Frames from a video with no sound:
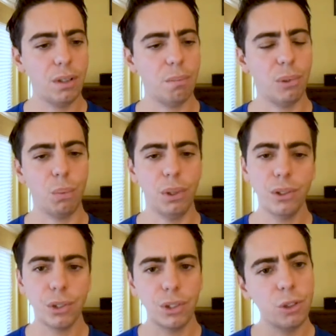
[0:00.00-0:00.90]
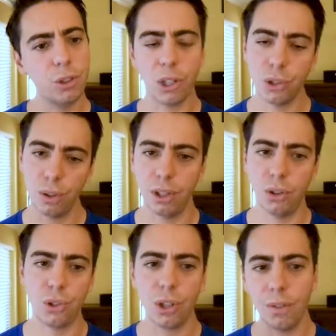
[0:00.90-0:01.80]
but we also need to make sure that the
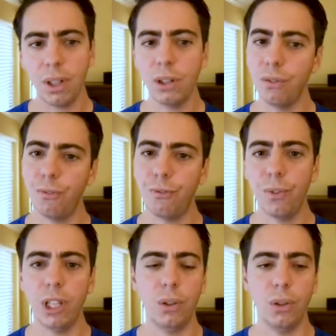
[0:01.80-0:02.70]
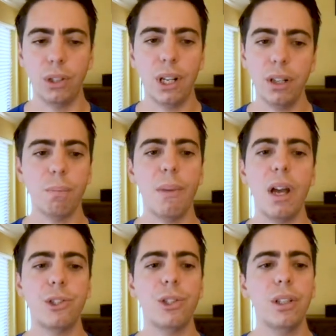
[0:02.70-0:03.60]
server and the client
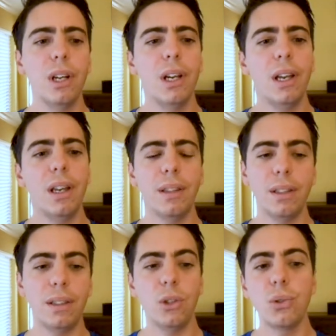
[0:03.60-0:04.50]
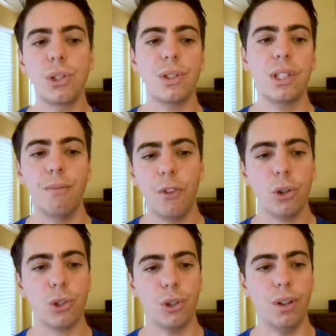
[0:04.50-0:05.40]
match and that they use the same
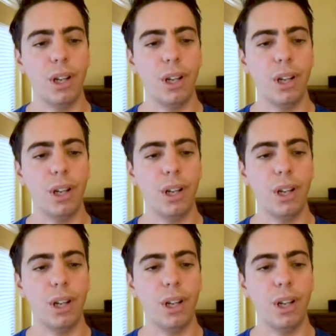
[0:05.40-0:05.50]
version.